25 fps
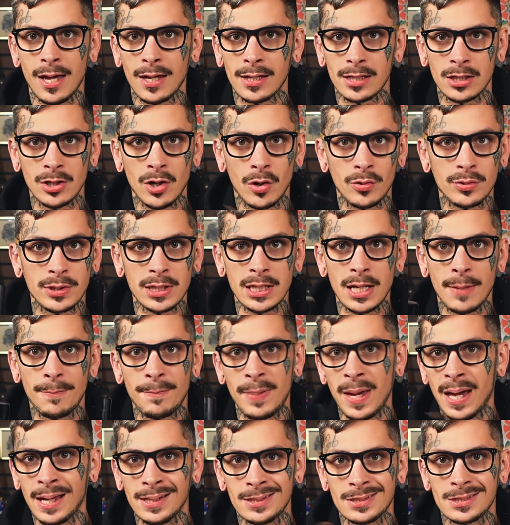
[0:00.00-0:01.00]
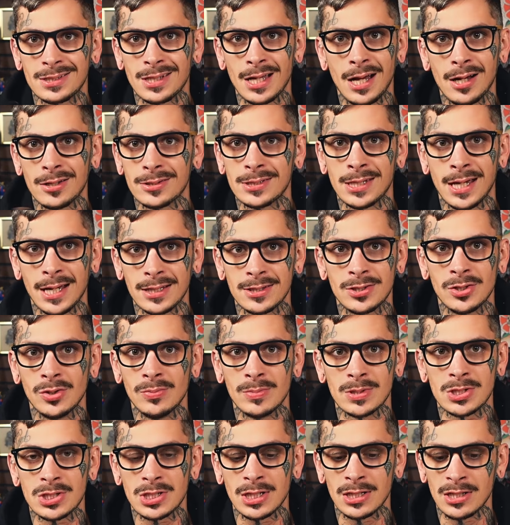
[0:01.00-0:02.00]
You don't need a pen style tattoo
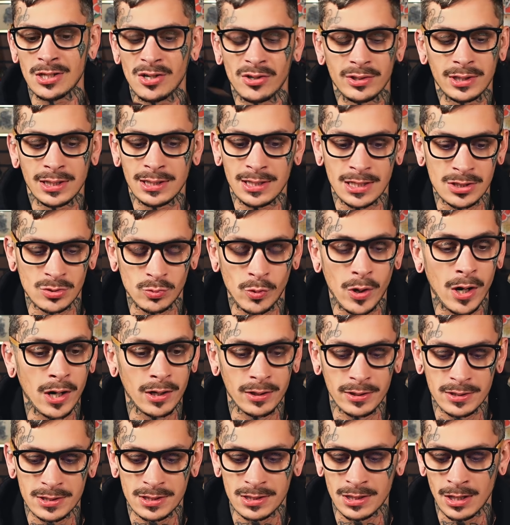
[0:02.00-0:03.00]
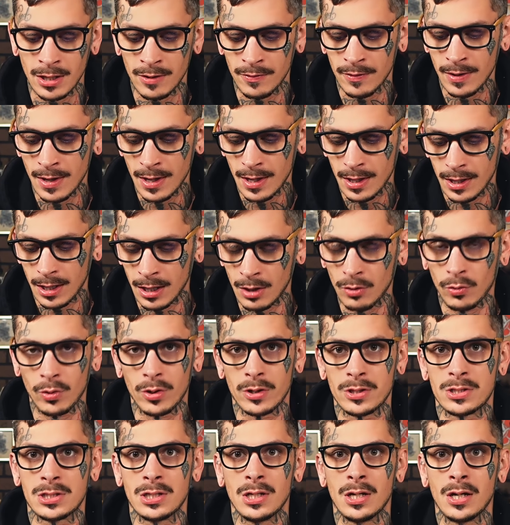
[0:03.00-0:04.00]
machine. You don't need this wireless stuff in
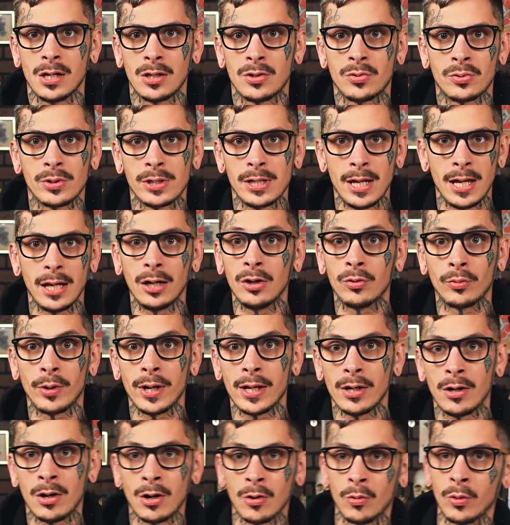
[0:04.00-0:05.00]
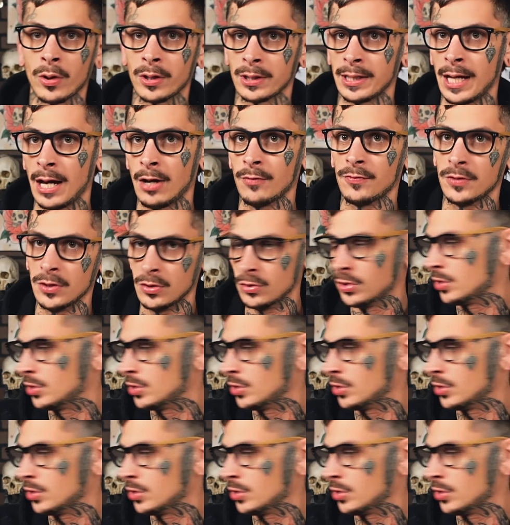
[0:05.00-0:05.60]
order to create great artwork. Now, if you